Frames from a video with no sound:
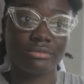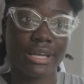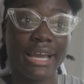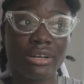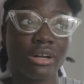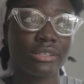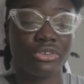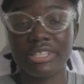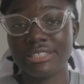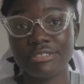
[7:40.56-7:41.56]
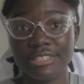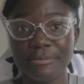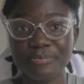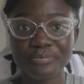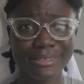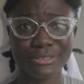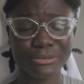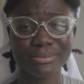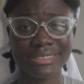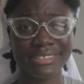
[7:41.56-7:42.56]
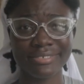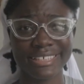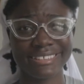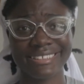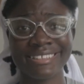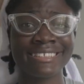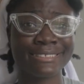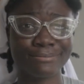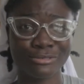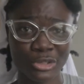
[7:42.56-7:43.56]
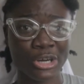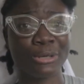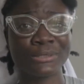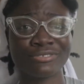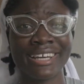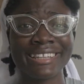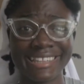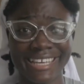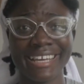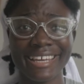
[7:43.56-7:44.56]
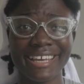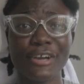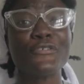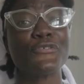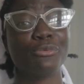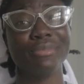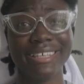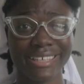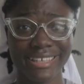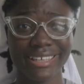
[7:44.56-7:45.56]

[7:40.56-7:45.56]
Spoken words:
I call it creativity. I do believe that this drawer was right there for me,